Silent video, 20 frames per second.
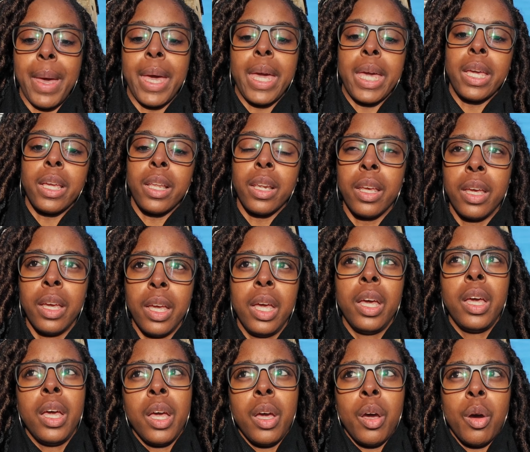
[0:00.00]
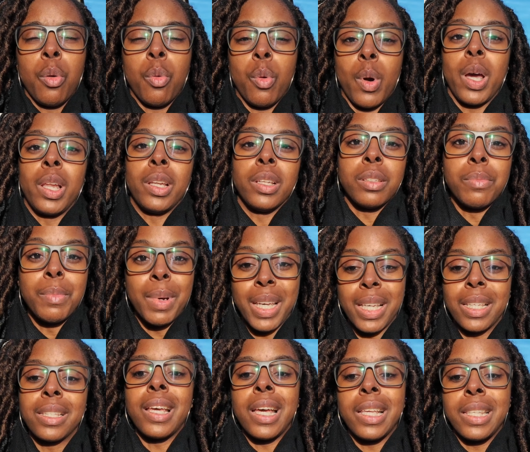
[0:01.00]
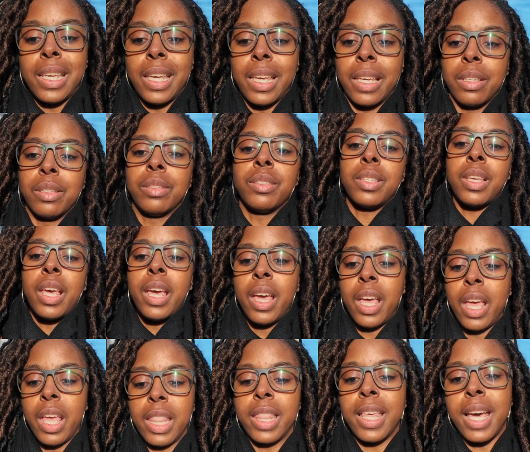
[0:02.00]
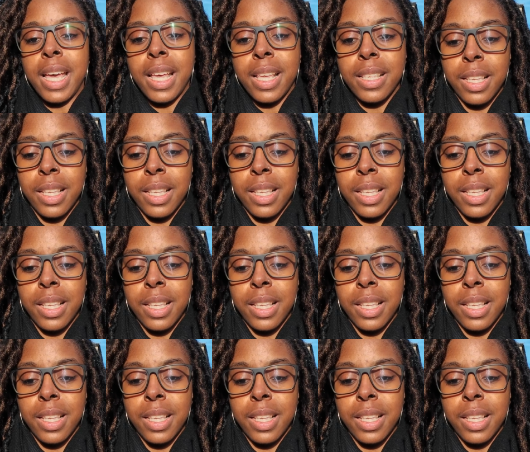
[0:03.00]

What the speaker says: and vlogging all day, especially if you end up getting 2